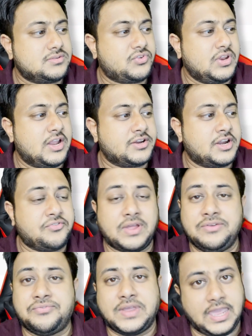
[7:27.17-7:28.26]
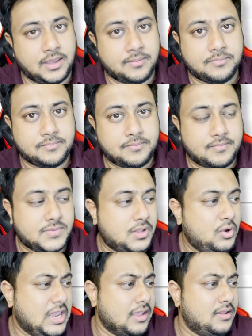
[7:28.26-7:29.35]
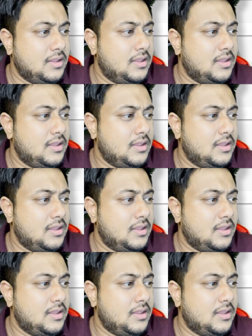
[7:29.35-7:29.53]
305K. Okay.